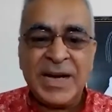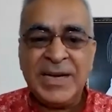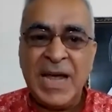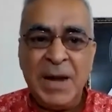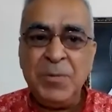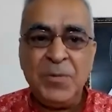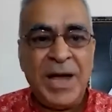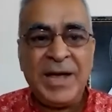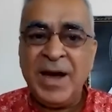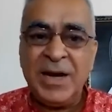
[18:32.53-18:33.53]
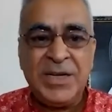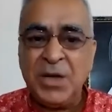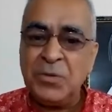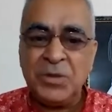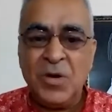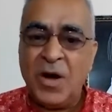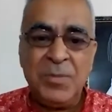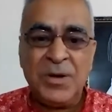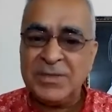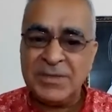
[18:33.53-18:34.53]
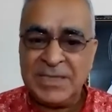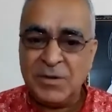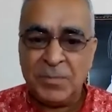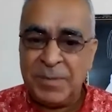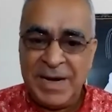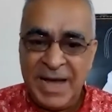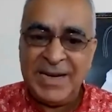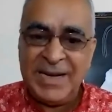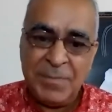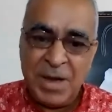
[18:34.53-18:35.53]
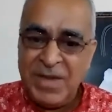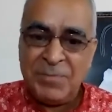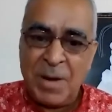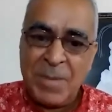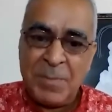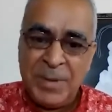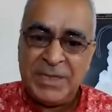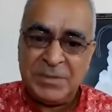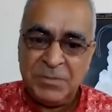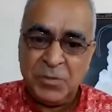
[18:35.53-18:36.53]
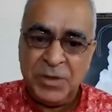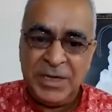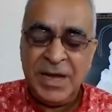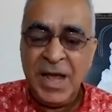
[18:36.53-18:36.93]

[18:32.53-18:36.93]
I can help you. I can't take you to God because that's not my line. I'm away from a yoni.